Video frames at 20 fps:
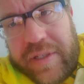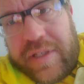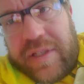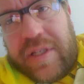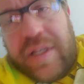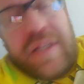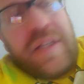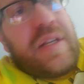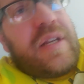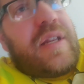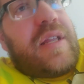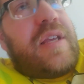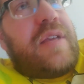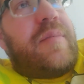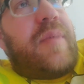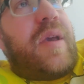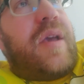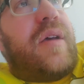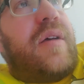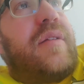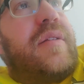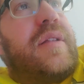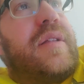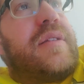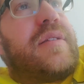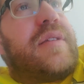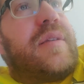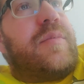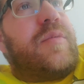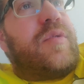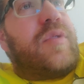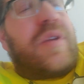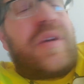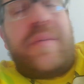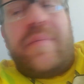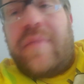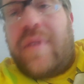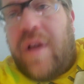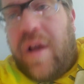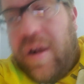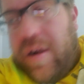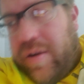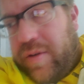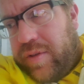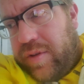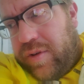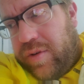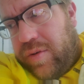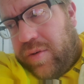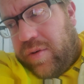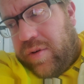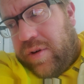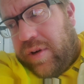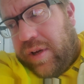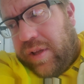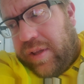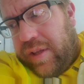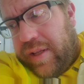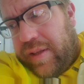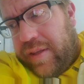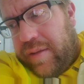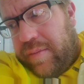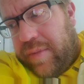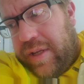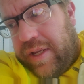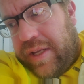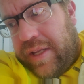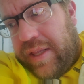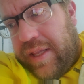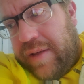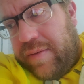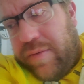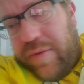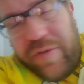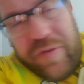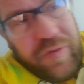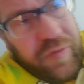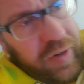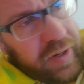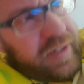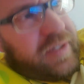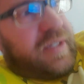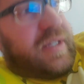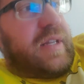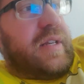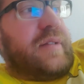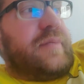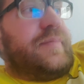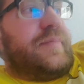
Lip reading: send an email and someone will come knock on the door and I'll let them in and they will fix it.